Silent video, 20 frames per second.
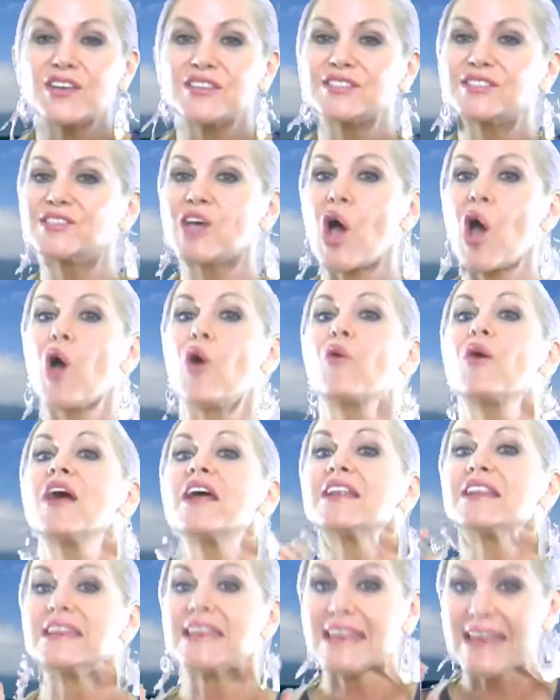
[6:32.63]
So
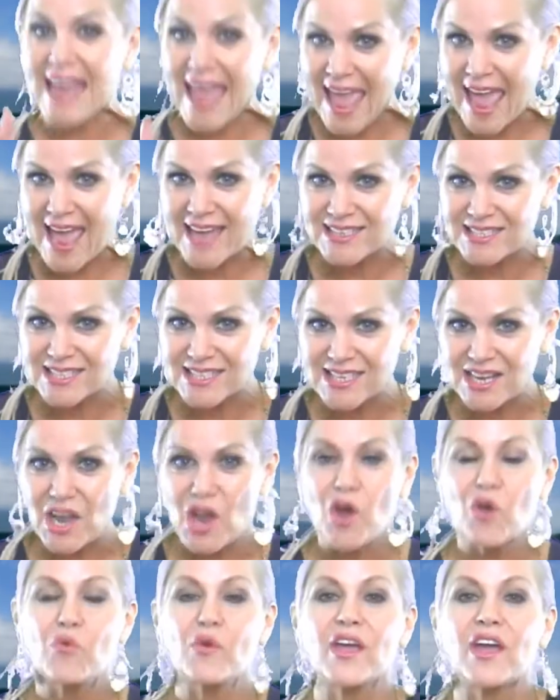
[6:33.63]
next,
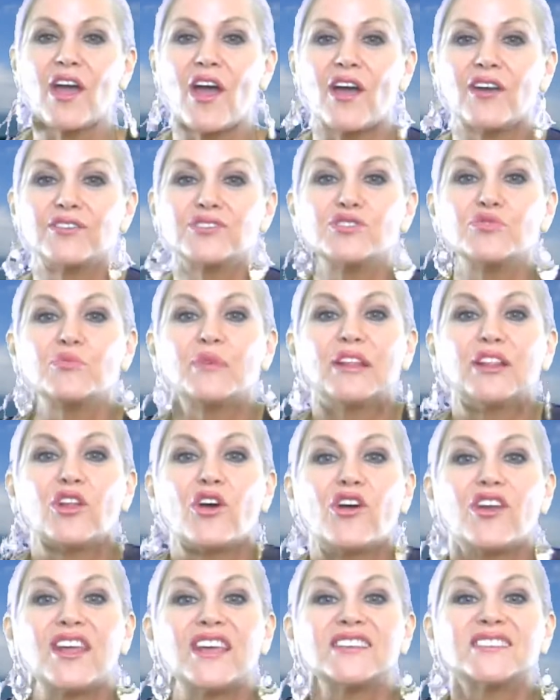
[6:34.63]
we're going to be
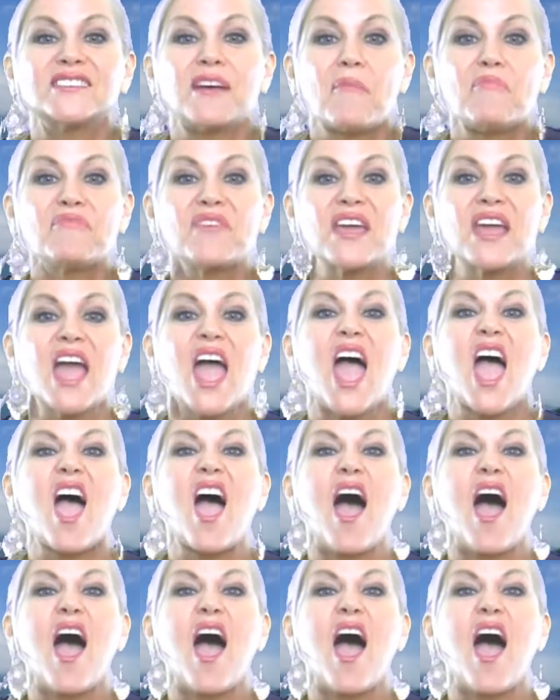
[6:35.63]
learning something